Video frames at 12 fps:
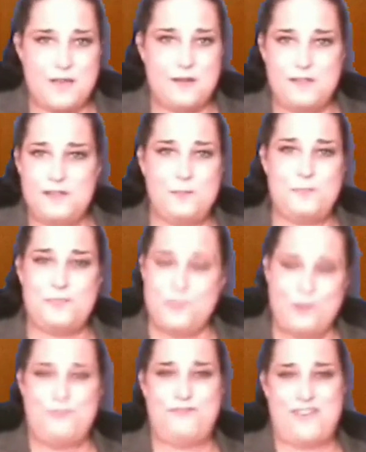out a little
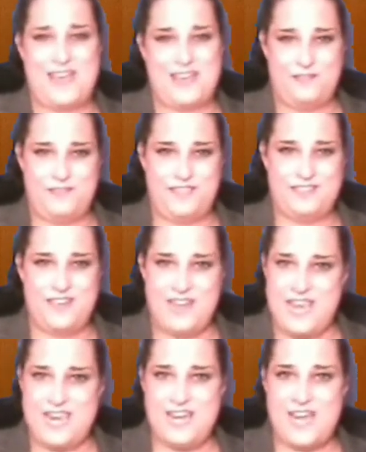profile of these
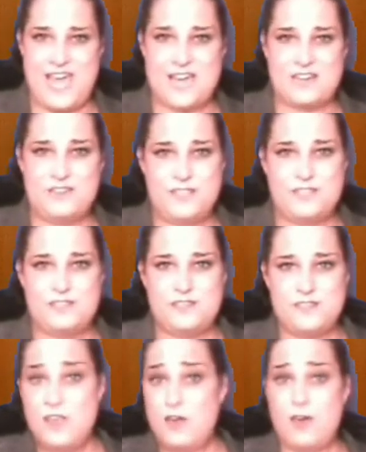inane
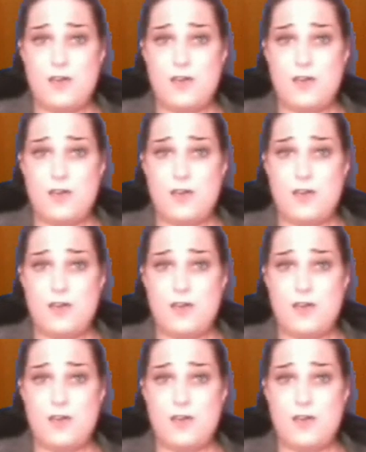activists,